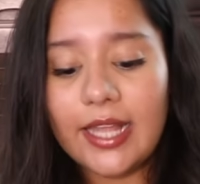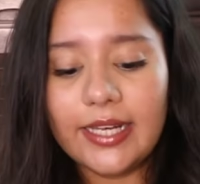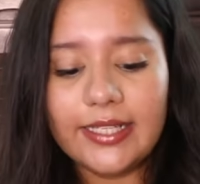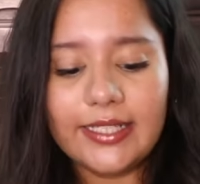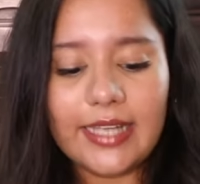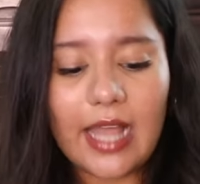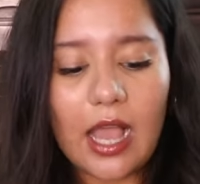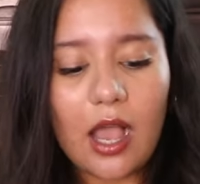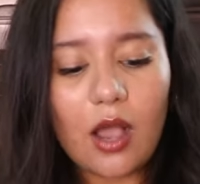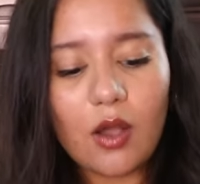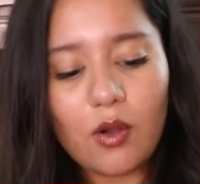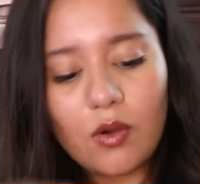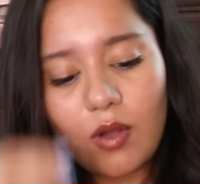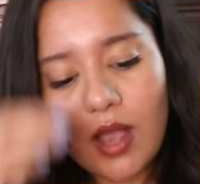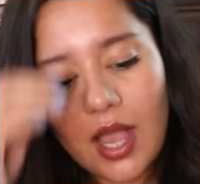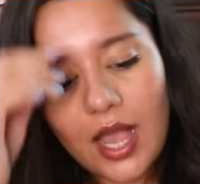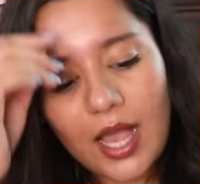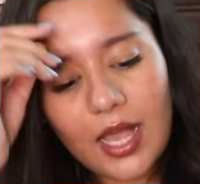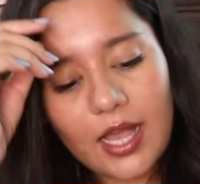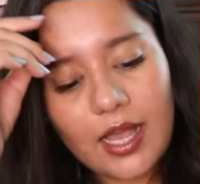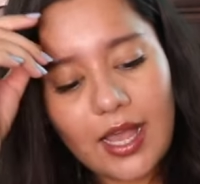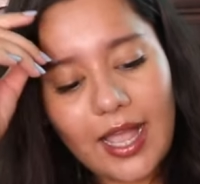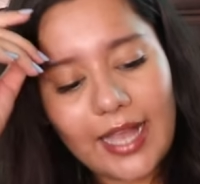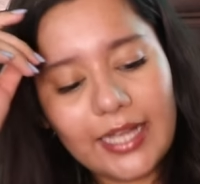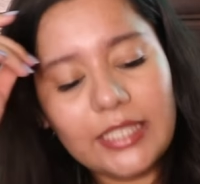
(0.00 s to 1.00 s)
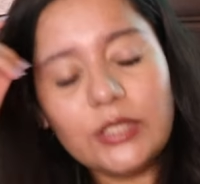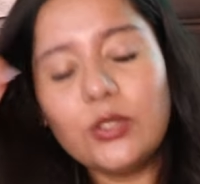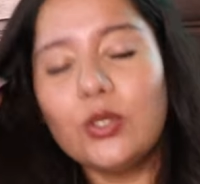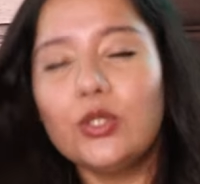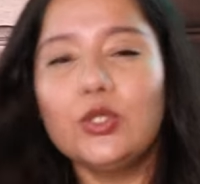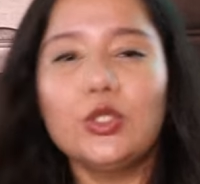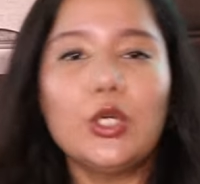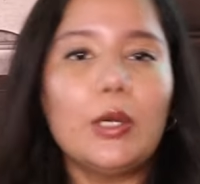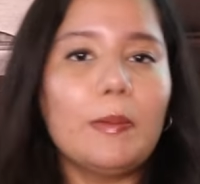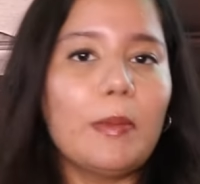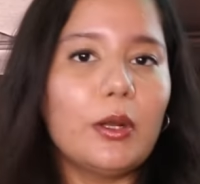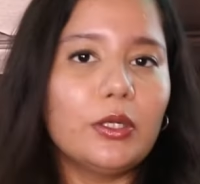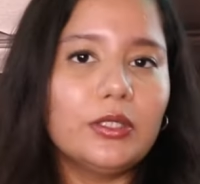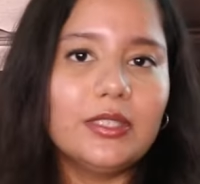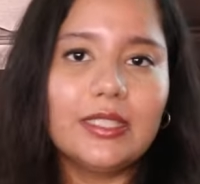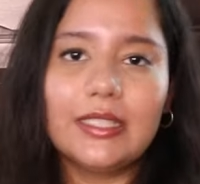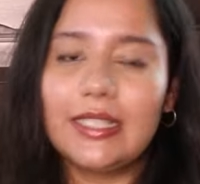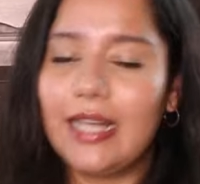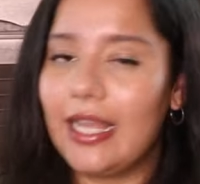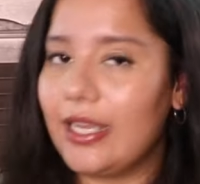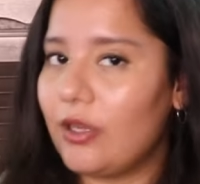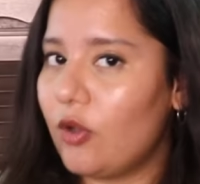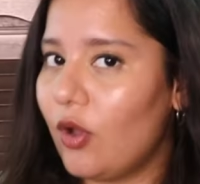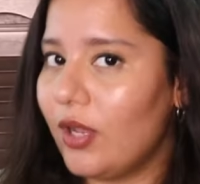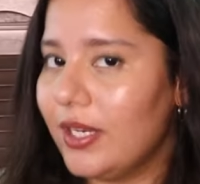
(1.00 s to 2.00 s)
Now I don't know about the
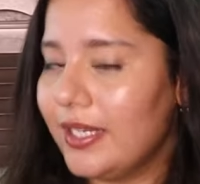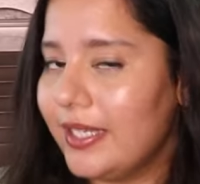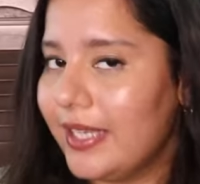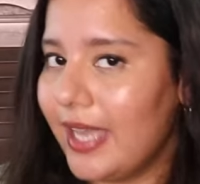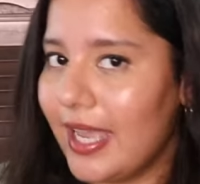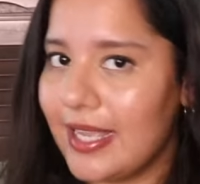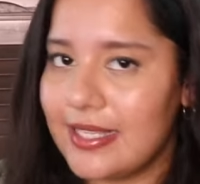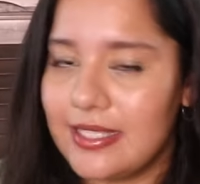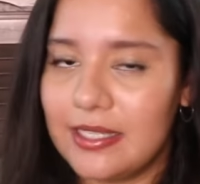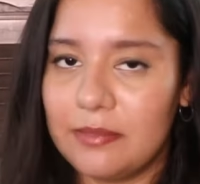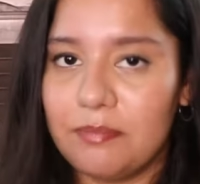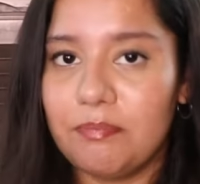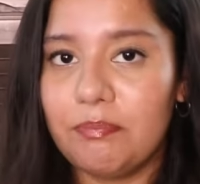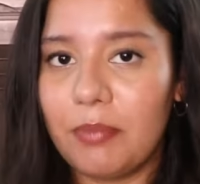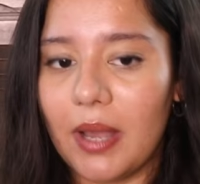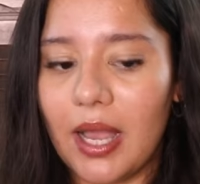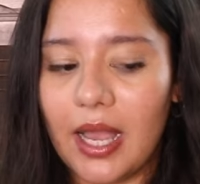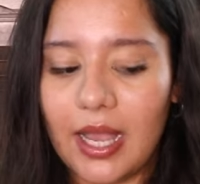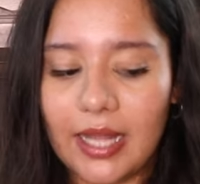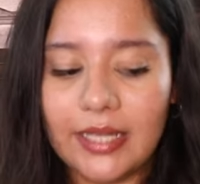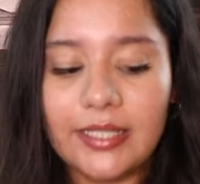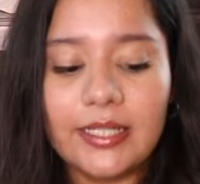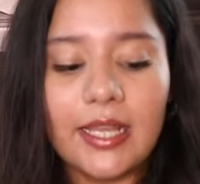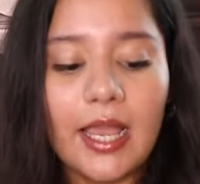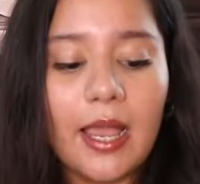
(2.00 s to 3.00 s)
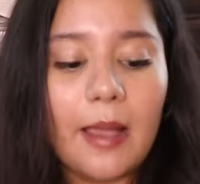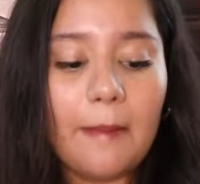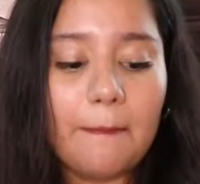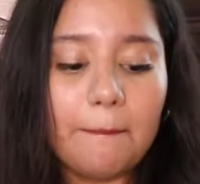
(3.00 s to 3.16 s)
glycolic acid part,